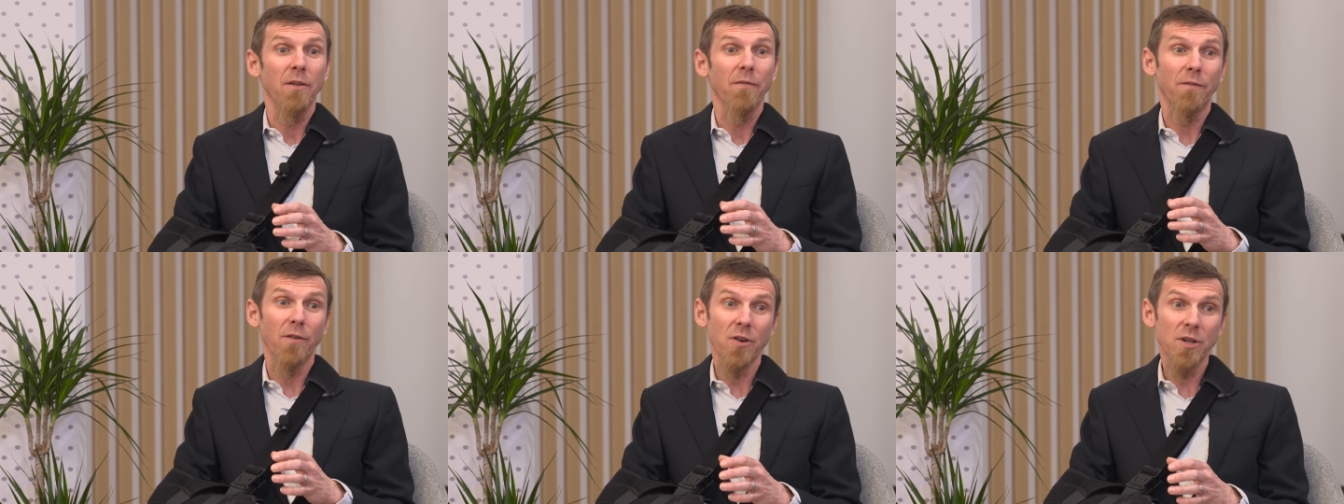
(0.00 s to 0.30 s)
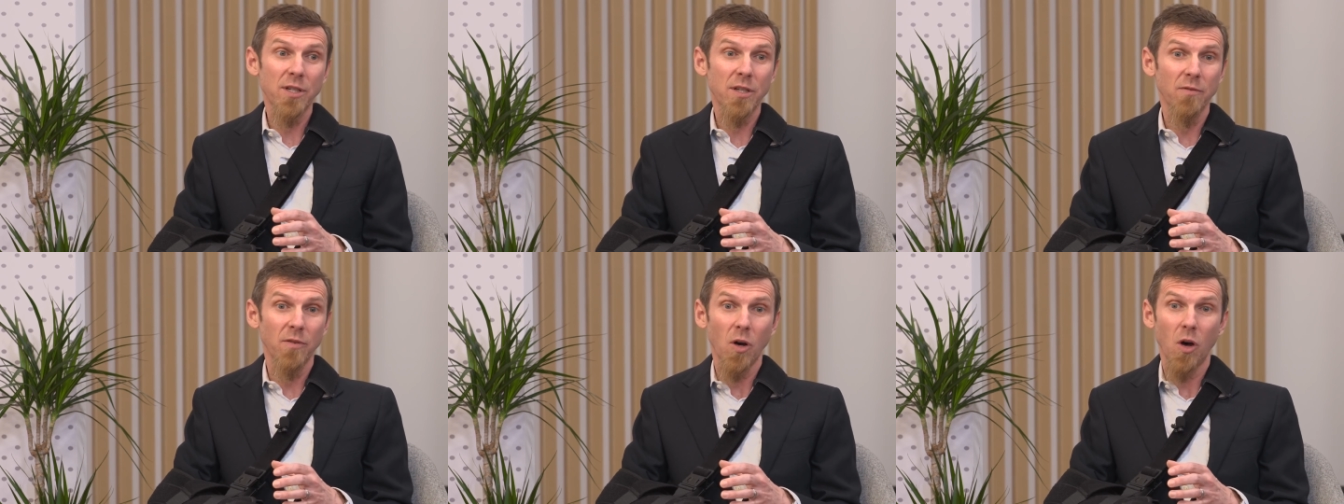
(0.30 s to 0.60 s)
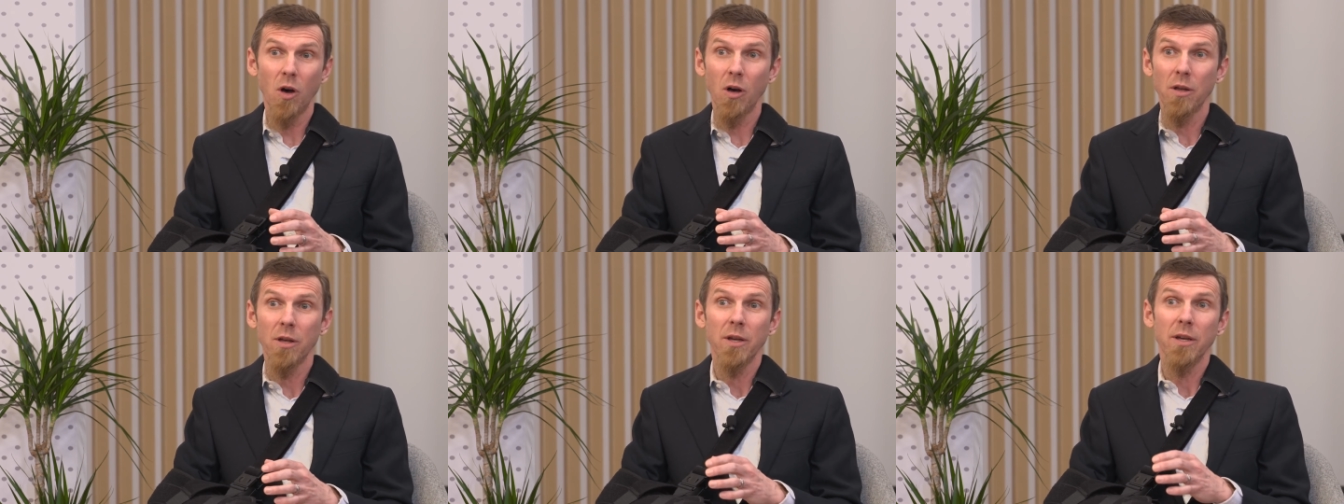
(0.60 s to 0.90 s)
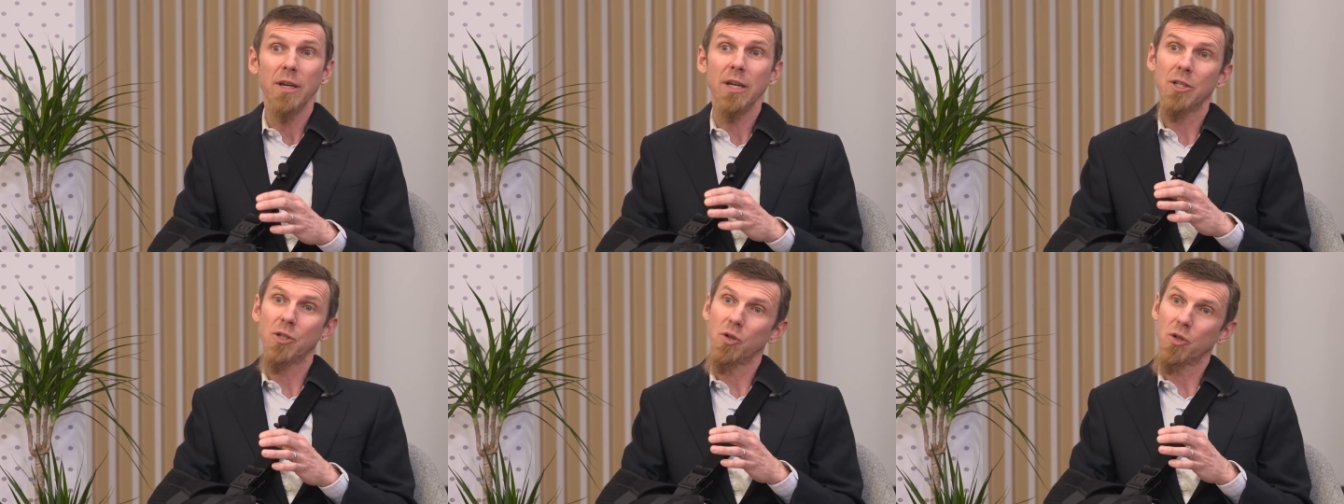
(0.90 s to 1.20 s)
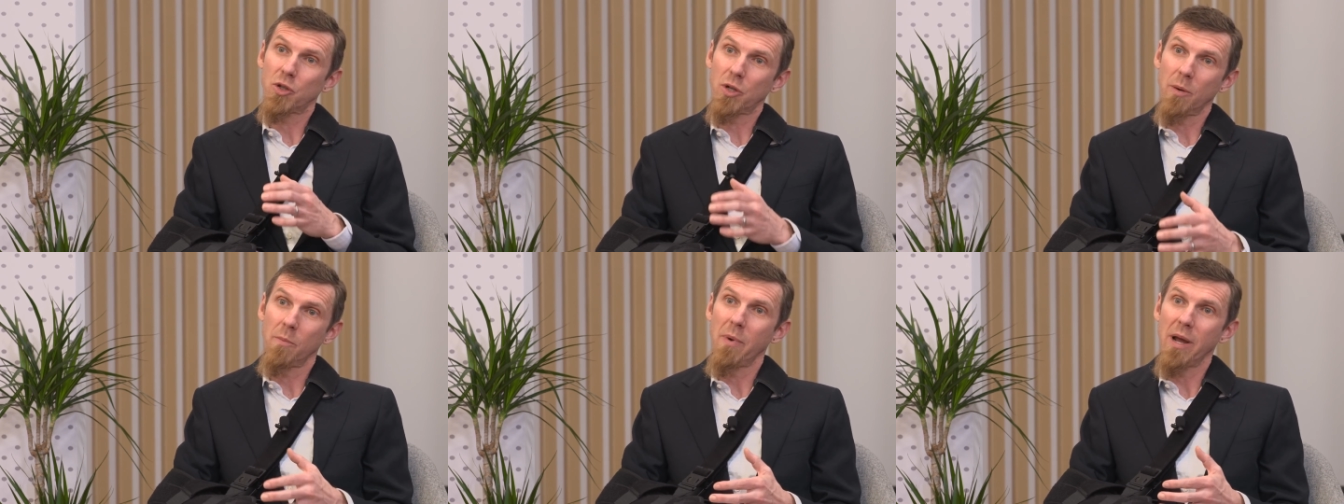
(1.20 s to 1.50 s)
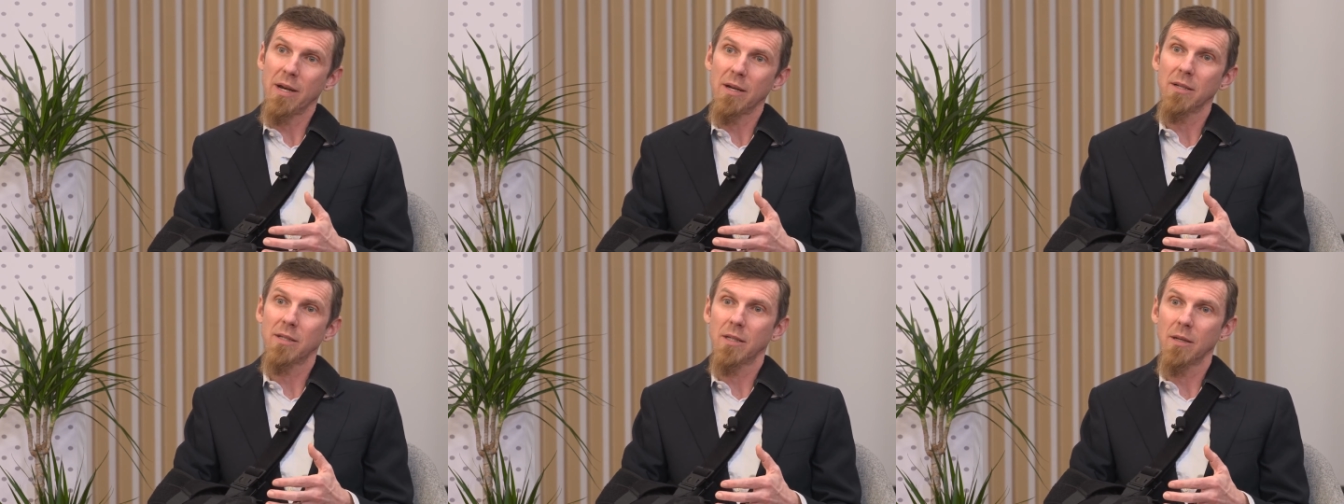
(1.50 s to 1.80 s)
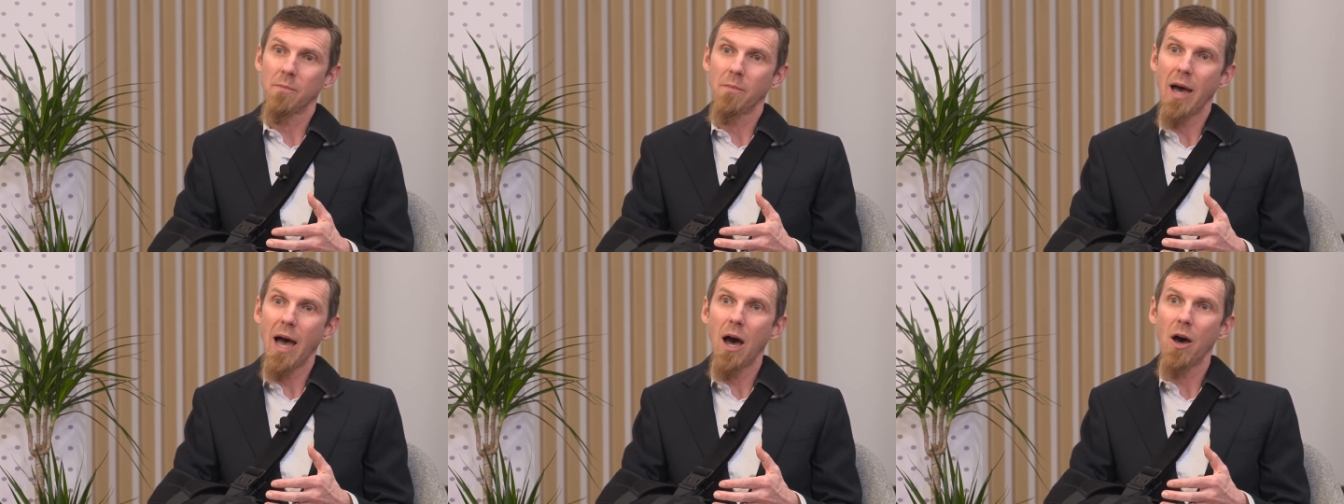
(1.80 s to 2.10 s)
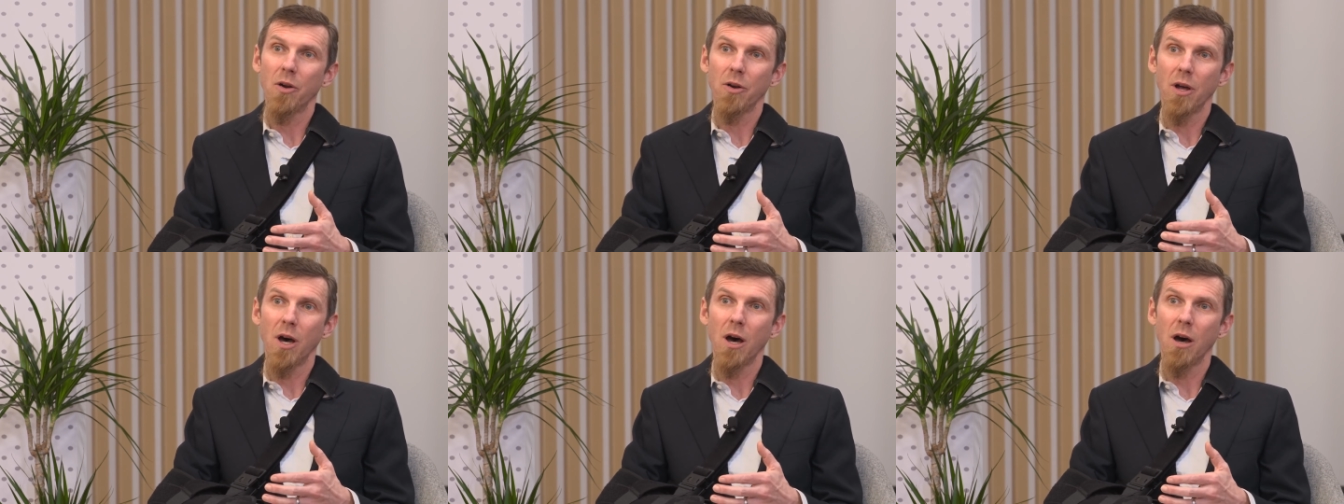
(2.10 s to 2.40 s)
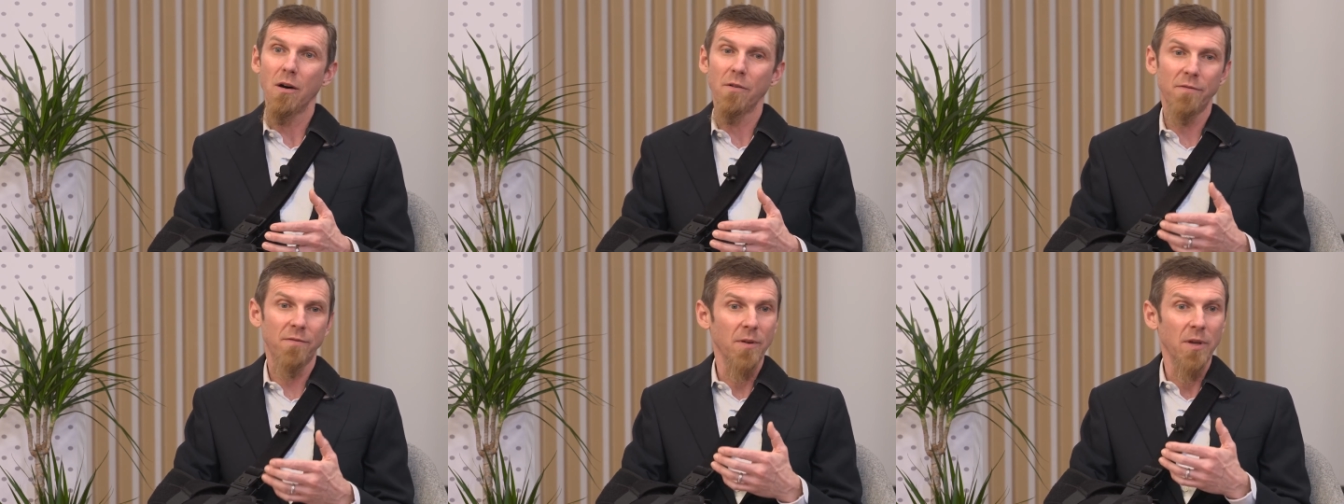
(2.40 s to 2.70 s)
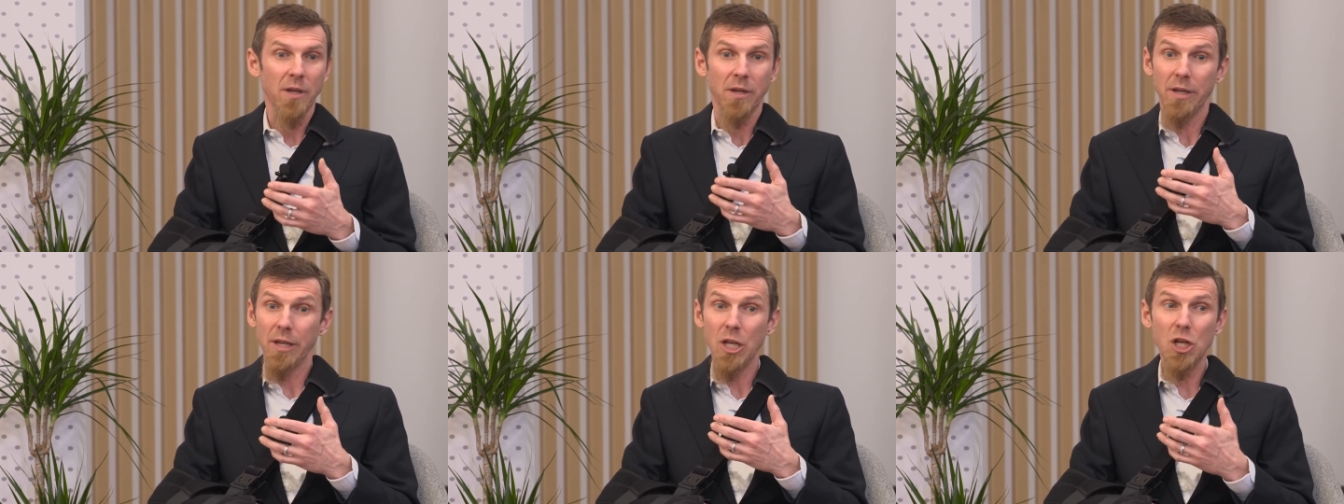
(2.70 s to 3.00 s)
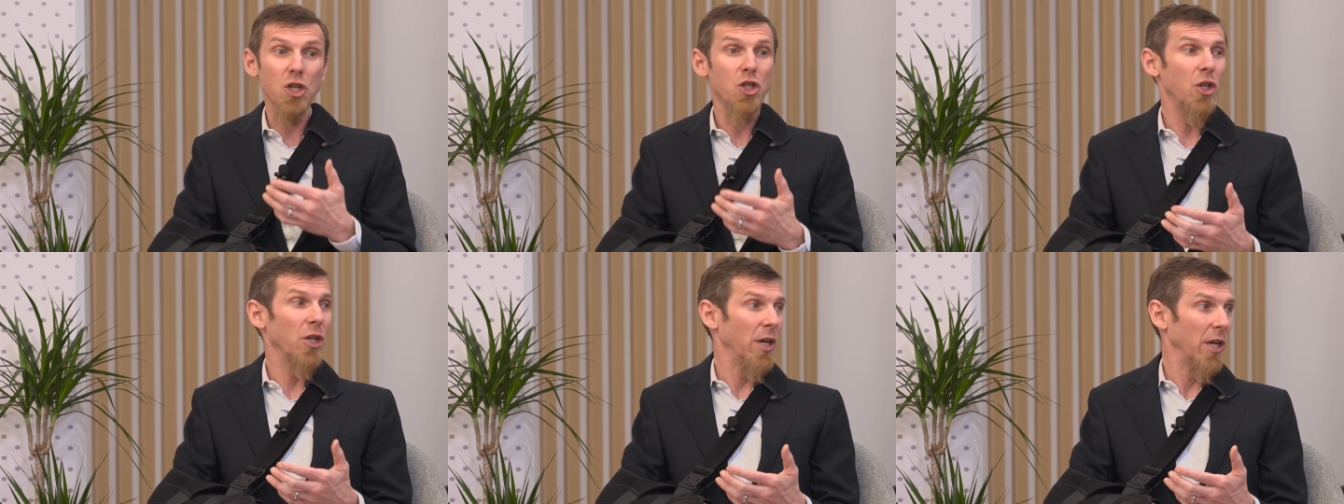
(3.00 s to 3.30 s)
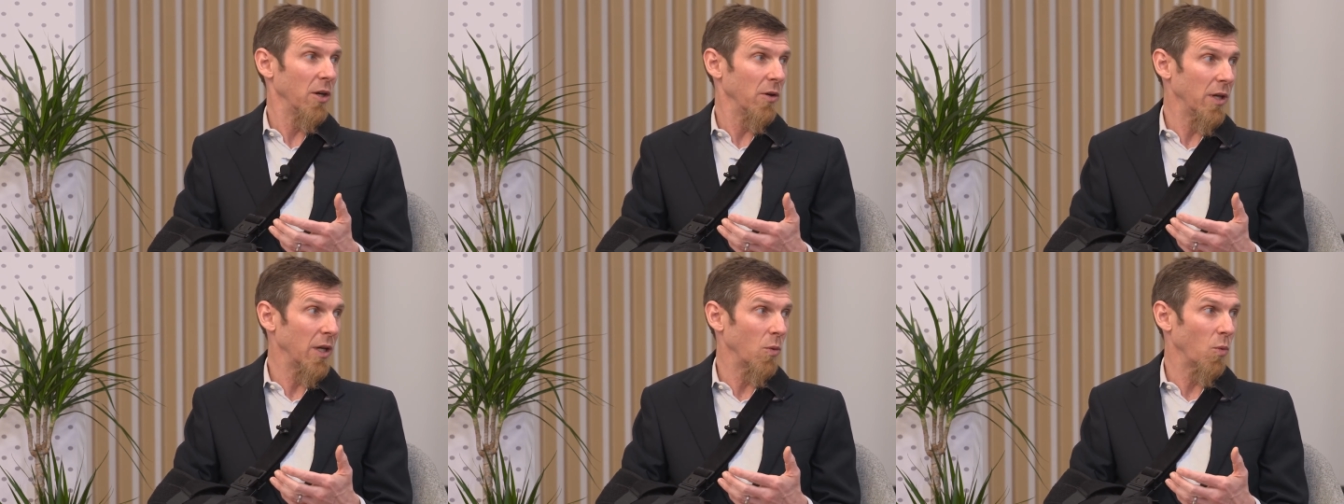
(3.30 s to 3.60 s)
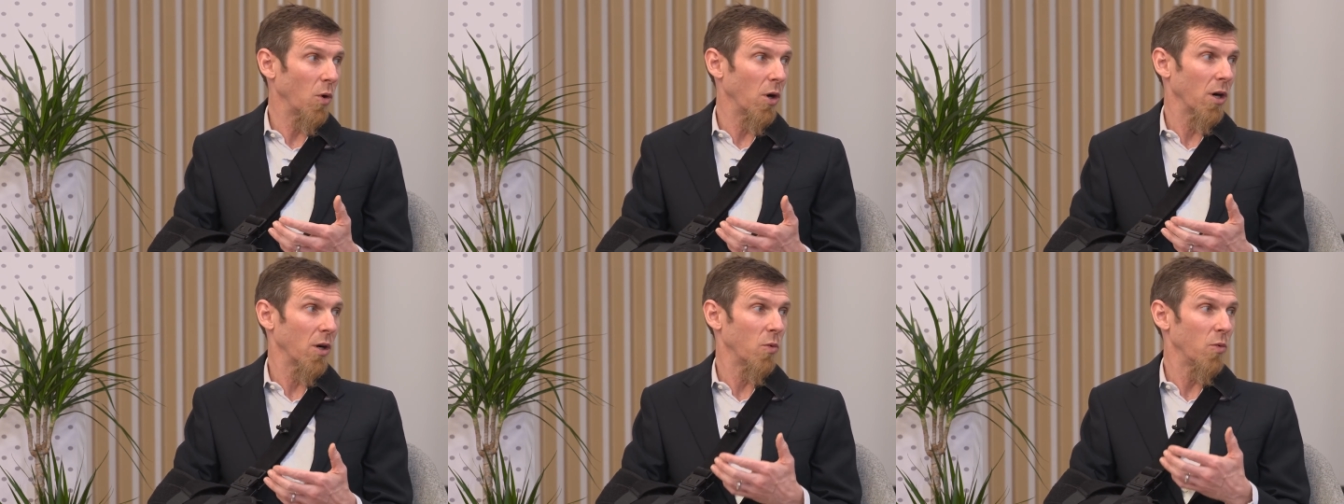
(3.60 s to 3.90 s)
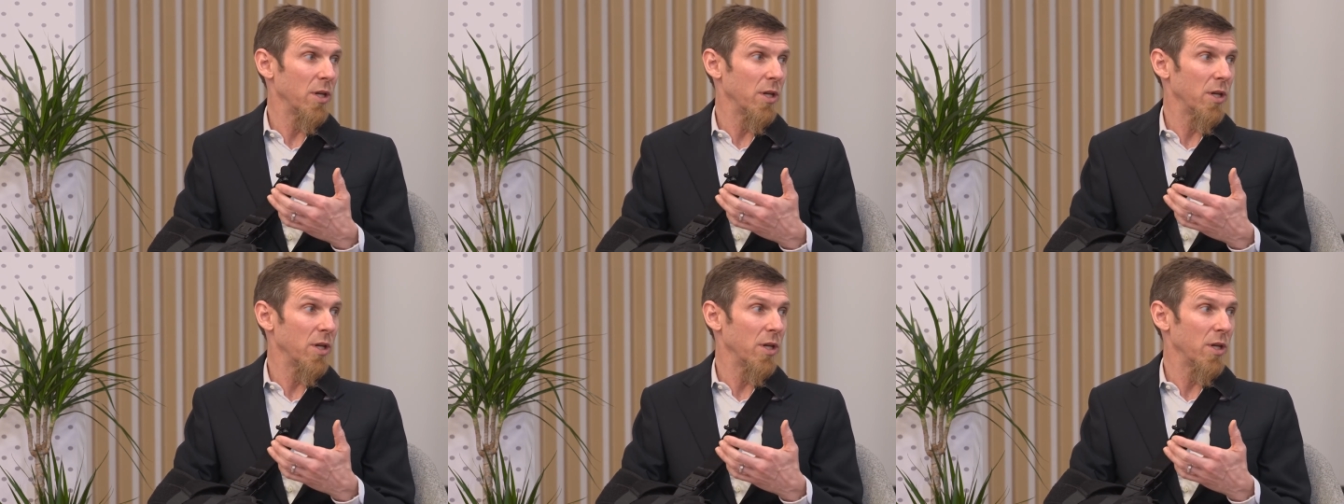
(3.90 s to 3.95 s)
first of all, it's a tremendous amount of engineering work.